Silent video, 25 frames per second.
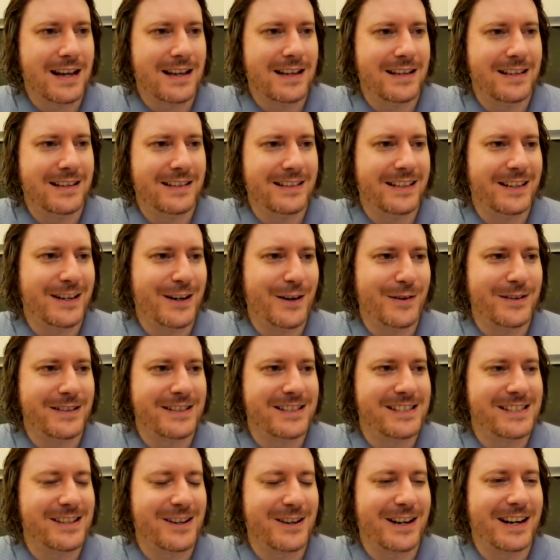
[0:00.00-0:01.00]
You know,
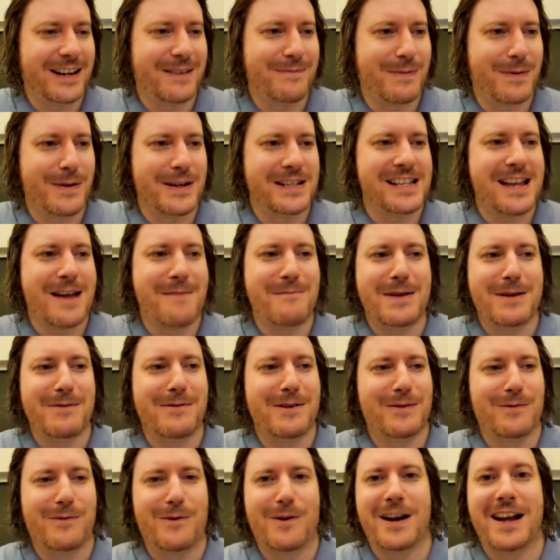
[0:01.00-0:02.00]
it's not going to present me
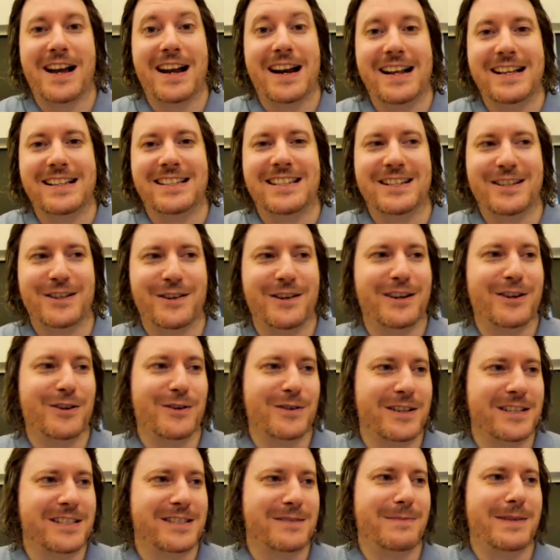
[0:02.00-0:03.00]
with what I need to do in
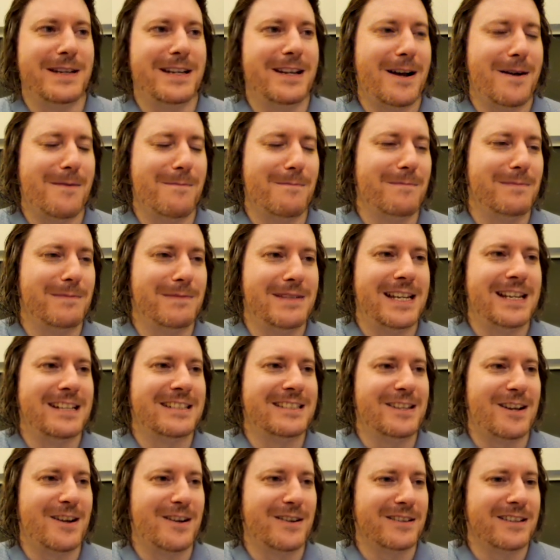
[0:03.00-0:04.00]
order to become
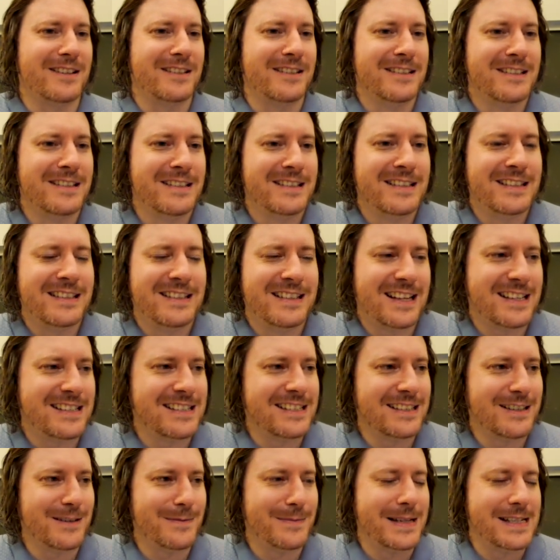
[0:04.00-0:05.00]
TikTok.
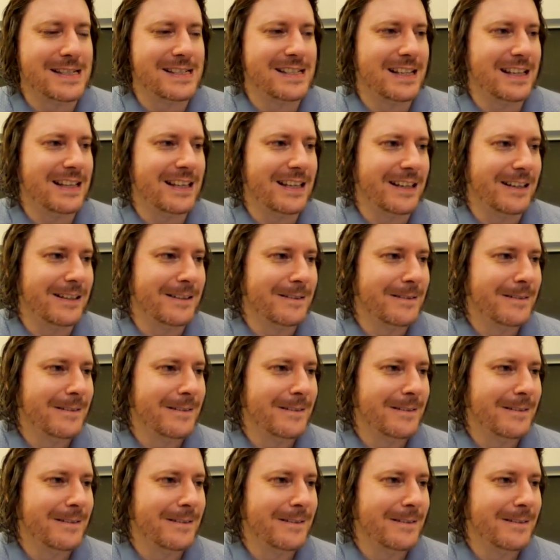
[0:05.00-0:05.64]
That's a little bit silly.